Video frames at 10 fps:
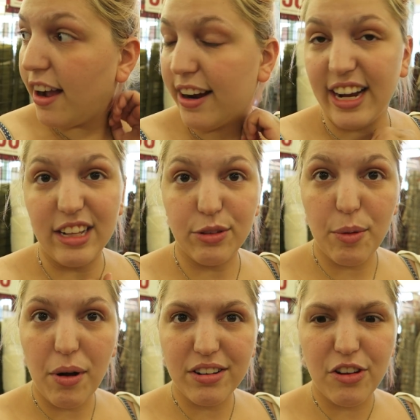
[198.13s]
All right, so
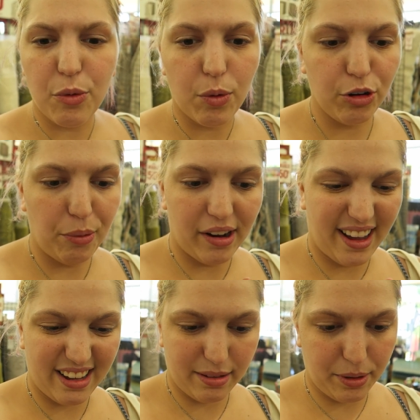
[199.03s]
I walked into World
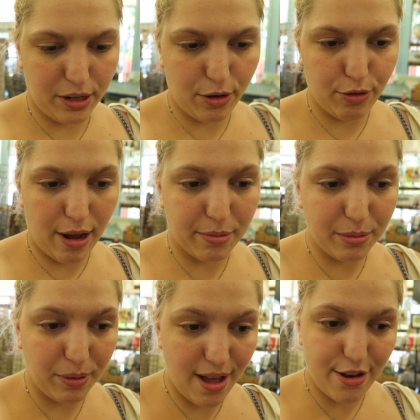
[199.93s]
Market because I'm gonna go grab
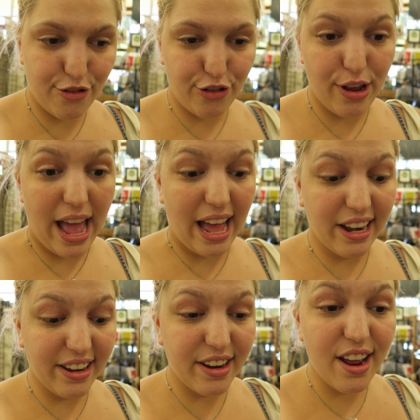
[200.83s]
some lunch,
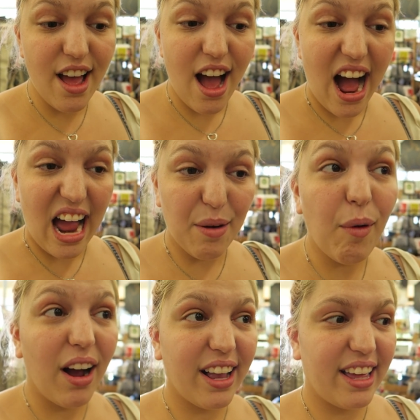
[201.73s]
and I
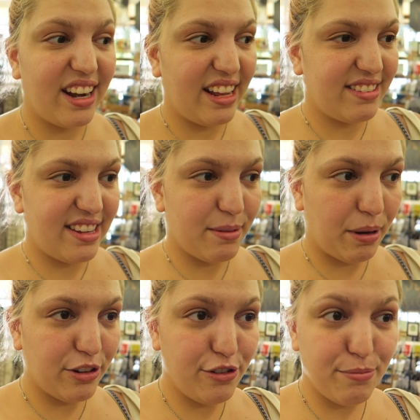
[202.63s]
walk in and I see a
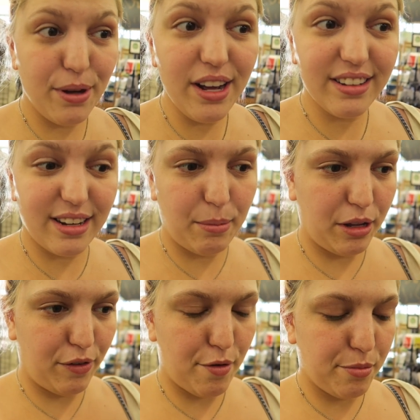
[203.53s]
bunch of books, and I'm
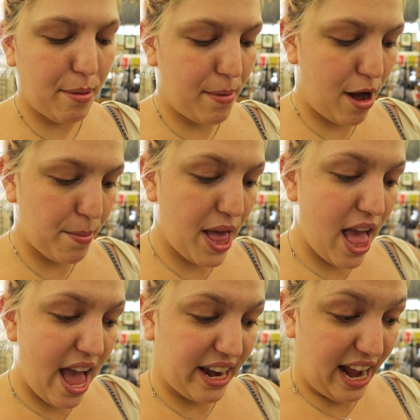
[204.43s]
on the phone with my mom,
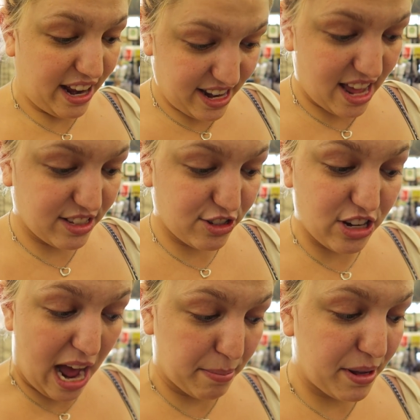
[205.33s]
and I had to
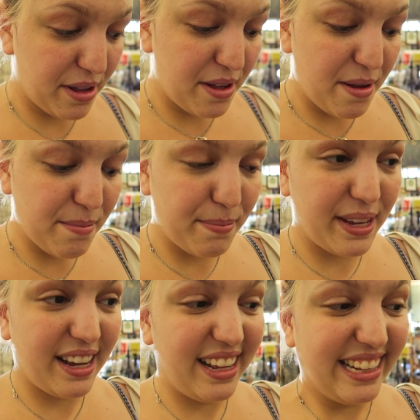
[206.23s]
stop
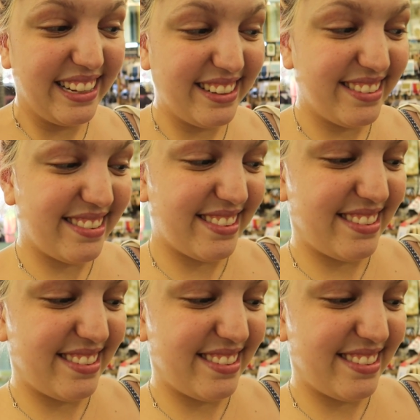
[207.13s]
because